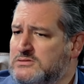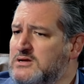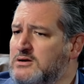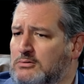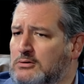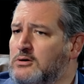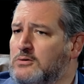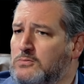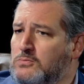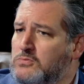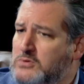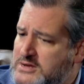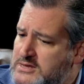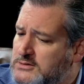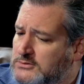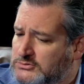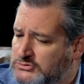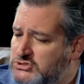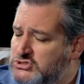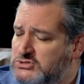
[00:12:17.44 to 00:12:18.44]
There are
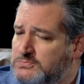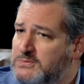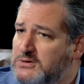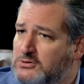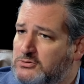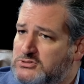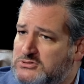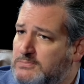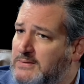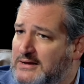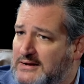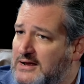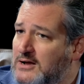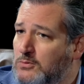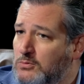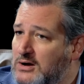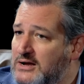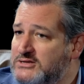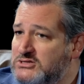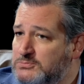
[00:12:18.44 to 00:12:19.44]
real disputes about
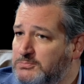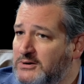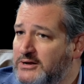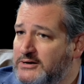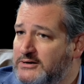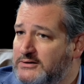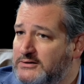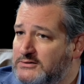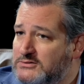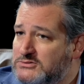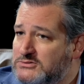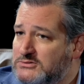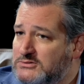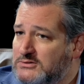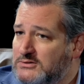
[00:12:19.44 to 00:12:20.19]
how widespread it is.